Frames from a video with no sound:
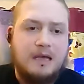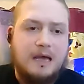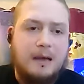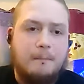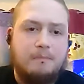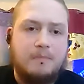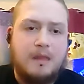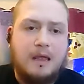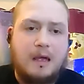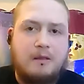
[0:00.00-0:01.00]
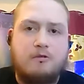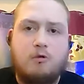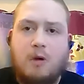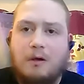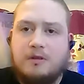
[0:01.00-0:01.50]
Um, and
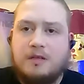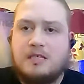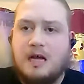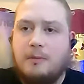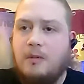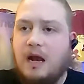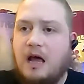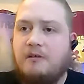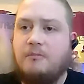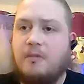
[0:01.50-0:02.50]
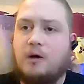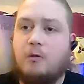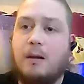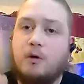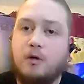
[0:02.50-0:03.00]
throughout this time in my life, my
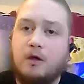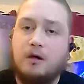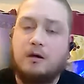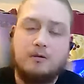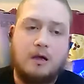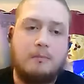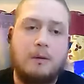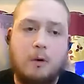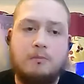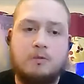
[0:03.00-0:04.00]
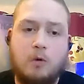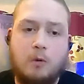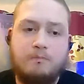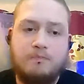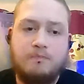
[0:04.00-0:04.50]
grandmother, uh, my mum's
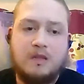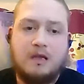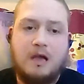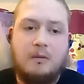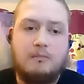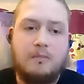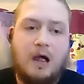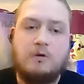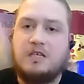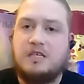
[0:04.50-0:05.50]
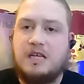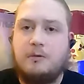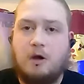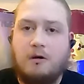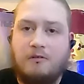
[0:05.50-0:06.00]
mum, um, I would stay
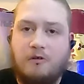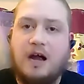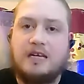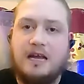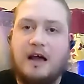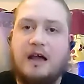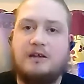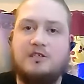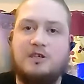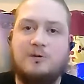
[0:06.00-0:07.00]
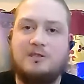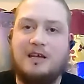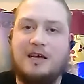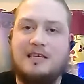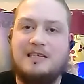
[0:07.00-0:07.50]
with her on a Friday night. She was
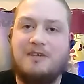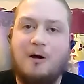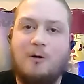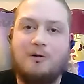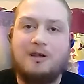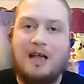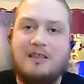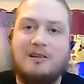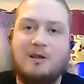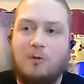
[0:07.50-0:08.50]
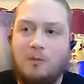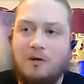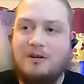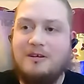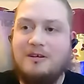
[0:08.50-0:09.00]
a devout Catholic
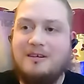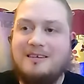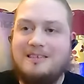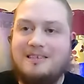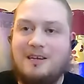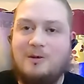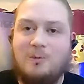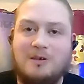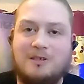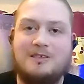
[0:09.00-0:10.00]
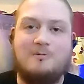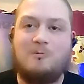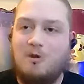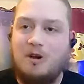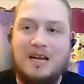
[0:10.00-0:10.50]
woman. She was
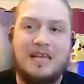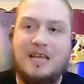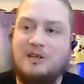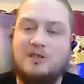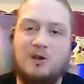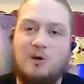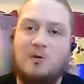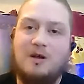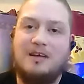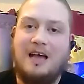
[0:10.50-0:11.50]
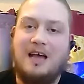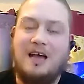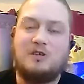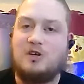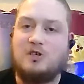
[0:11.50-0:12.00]
really into
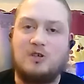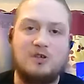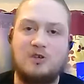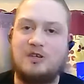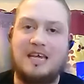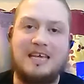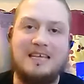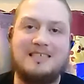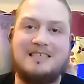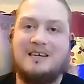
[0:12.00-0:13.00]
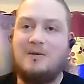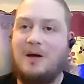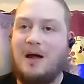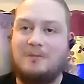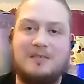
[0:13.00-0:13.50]
uh, church on Sundays,
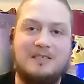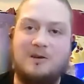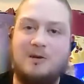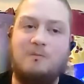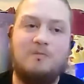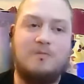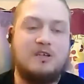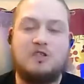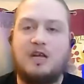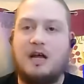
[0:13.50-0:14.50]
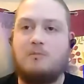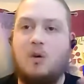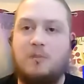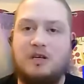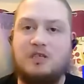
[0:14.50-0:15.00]
baptism, she had
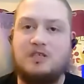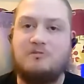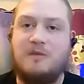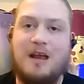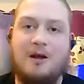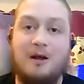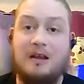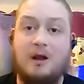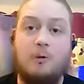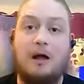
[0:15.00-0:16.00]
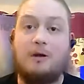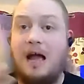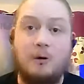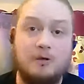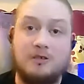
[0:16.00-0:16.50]
more pictures of Mary around her
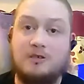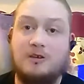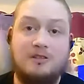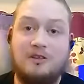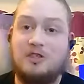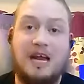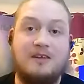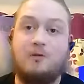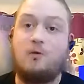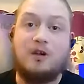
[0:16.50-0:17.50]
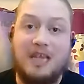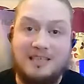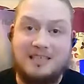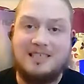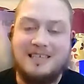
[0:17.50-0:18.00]
house than she had of her own
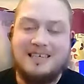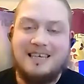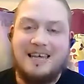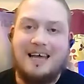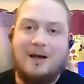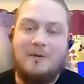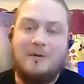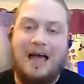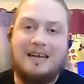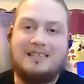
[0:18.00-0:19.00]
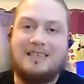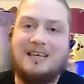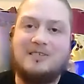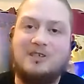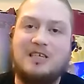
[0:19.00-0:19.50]
kids. Um, and
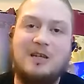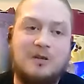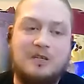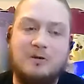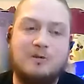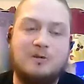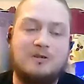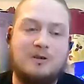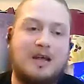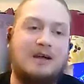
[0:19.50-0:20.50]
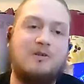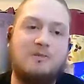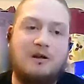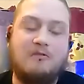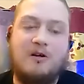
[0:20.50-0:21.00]
uh, so she she would look after
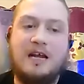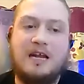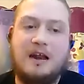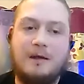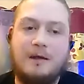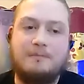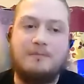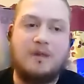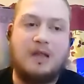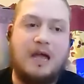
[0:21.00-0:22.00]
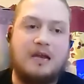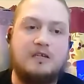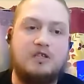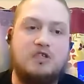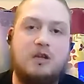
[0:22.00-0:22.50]
me on a Friday night.
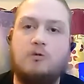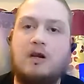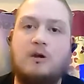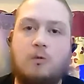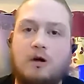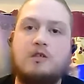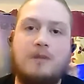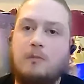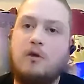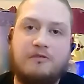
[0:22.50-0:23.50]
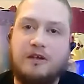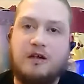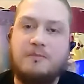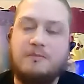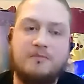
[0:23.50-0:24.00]
And she really was my mother
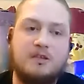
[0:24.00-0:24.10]
figure.